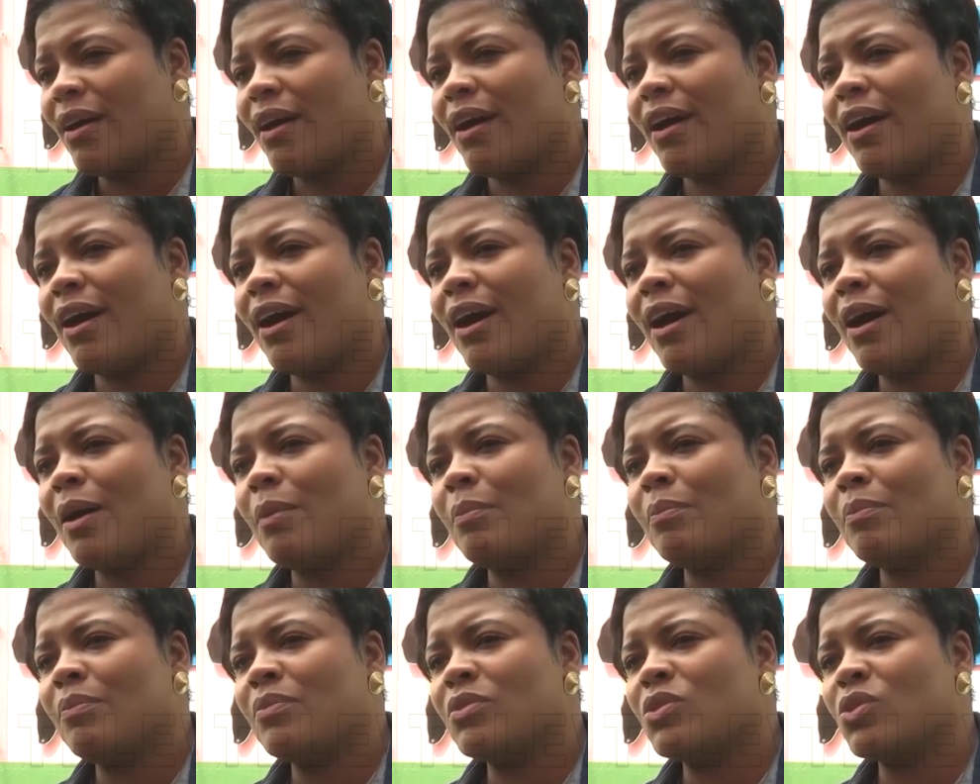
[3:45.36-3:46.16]

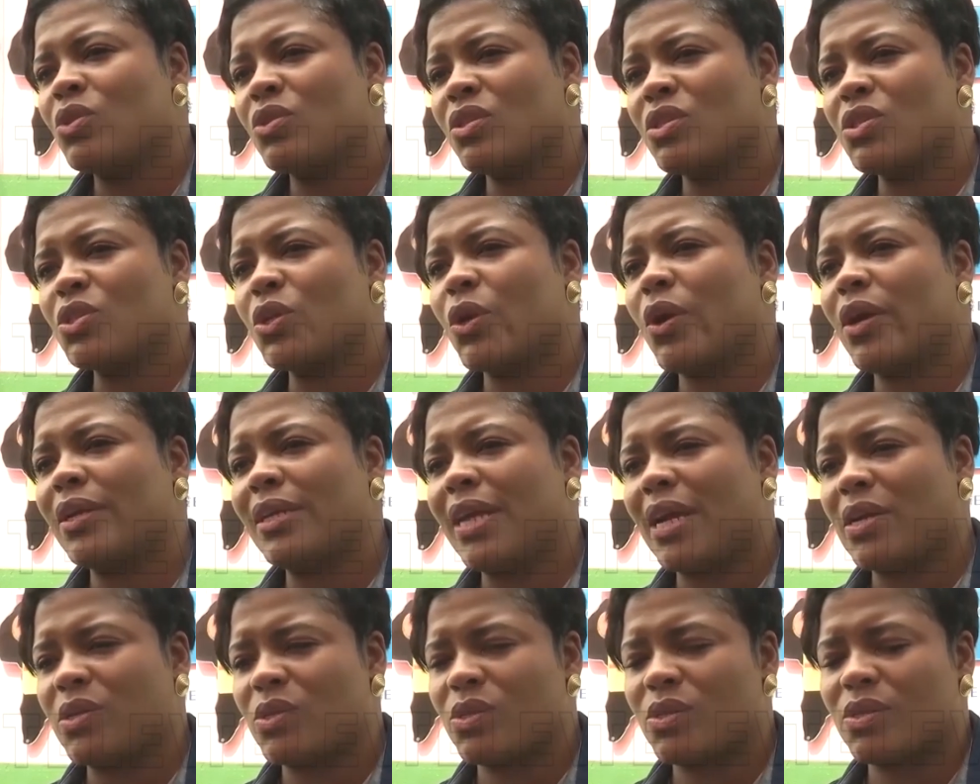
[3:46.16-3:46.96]
Um, so this
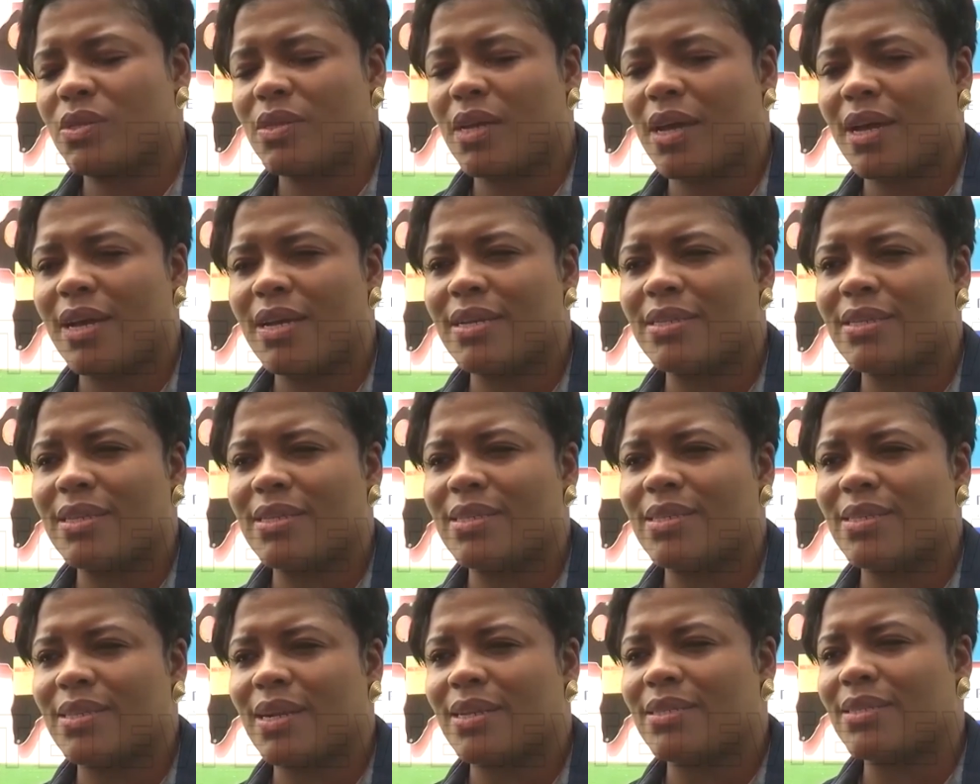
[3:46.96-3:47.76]
current exercise
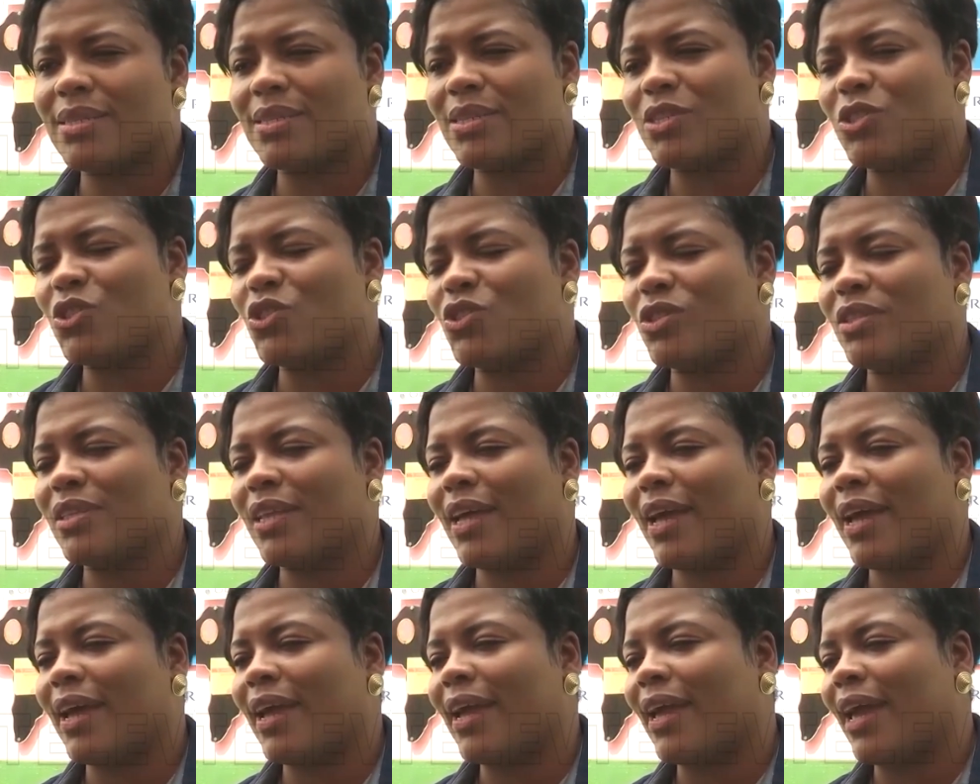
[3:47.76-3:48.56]
has started in
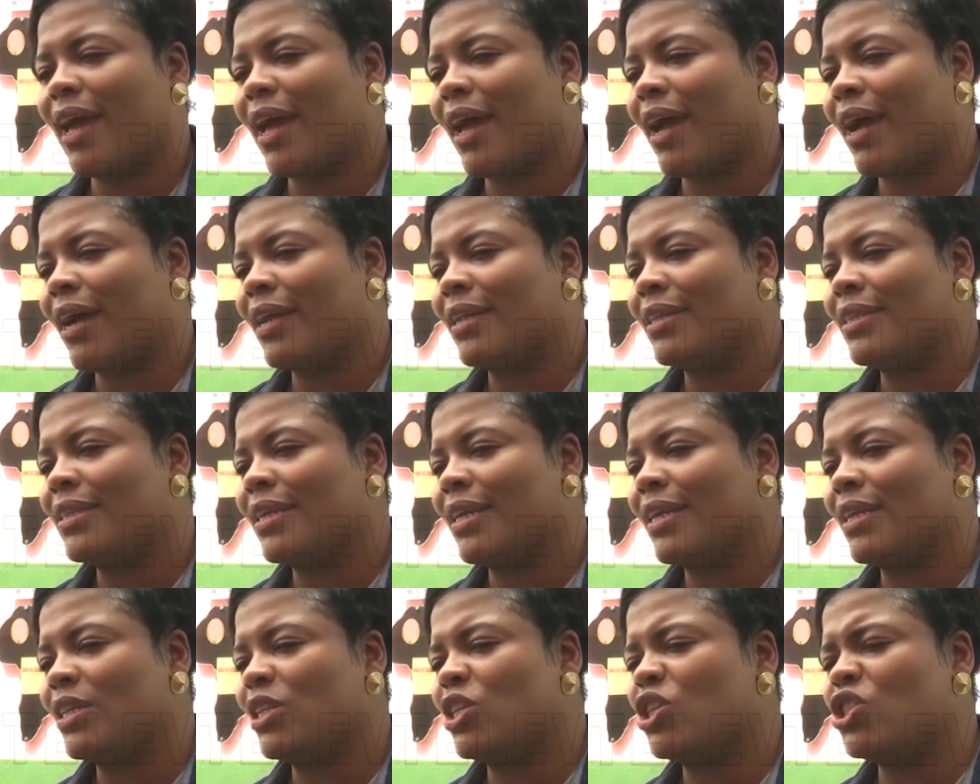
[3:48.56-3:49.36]
July, and
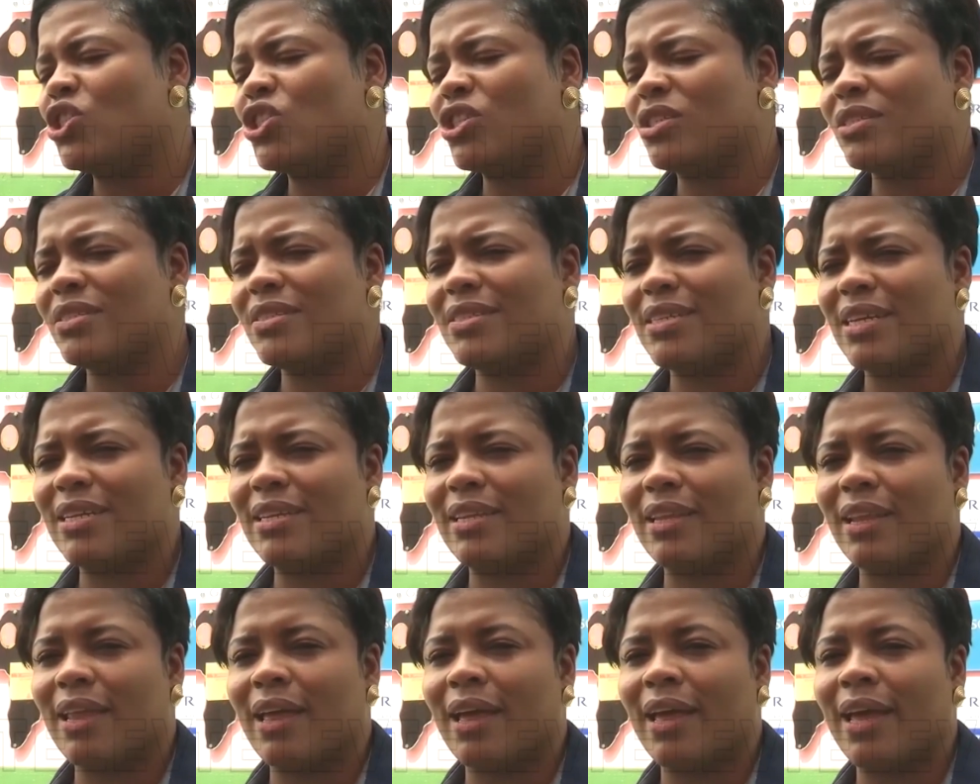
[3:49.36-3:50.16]
the initial
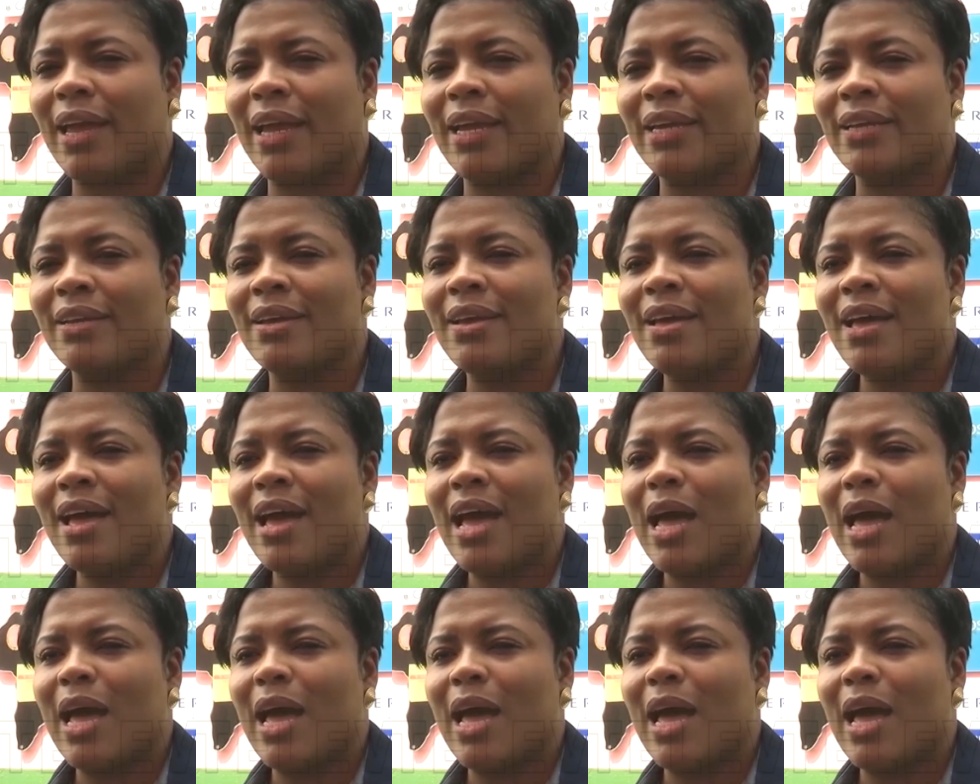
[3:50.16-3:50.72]
deadline,